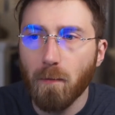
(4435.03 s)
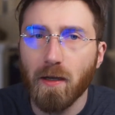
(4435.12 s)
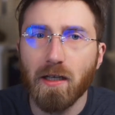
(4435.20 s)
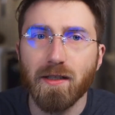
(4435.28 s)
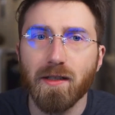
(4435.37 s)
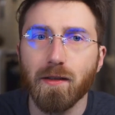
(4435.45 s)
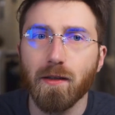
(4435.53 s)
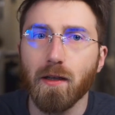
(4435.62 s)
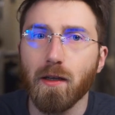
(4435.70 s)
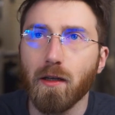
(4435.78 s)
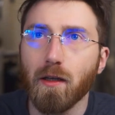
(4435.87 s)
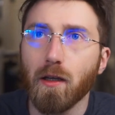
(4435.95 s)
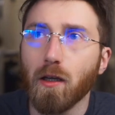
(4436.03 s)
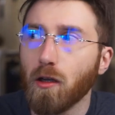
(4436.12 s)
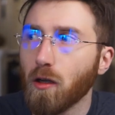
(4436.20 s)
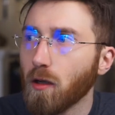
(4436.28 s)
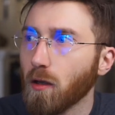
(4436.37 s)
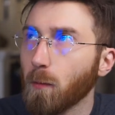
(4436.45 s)
because
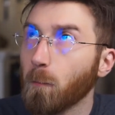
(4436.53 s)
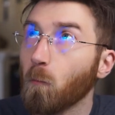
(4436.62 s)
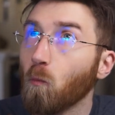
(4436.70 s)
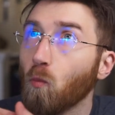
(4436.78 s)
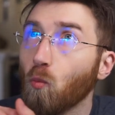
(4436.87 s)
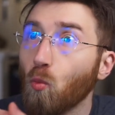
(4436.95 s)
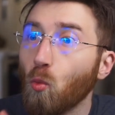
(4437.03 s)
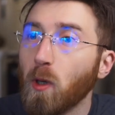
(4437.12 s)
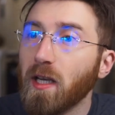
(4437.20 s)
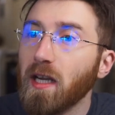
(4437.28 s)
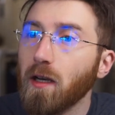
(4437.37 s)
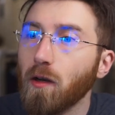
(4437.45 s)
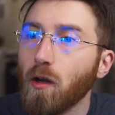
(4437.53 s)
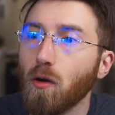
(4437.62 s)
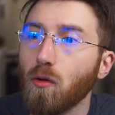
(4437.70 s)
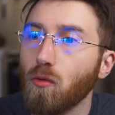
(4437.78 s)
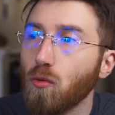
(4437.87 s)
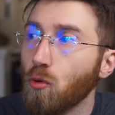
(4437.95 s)
we need to
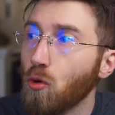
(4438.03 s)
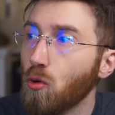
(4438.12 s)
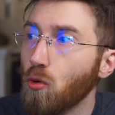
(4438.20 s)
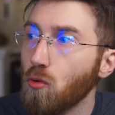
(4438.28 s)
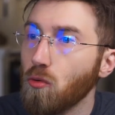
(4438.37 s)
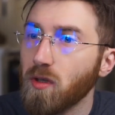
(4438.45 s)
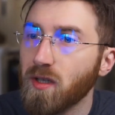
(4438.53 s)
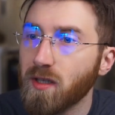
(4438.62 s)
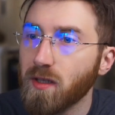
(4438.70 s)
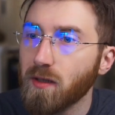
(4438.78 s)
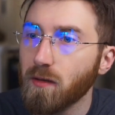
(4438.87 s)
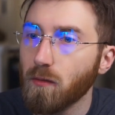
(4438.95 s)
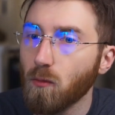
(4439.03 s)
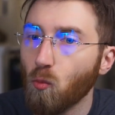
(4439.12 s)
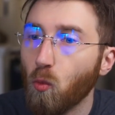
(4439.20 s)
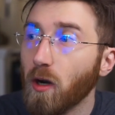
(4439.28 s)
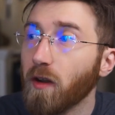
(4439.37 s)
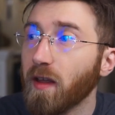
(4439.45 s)
know
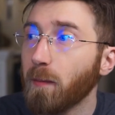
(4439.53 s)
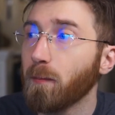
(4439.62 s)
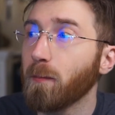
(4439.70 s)
what are they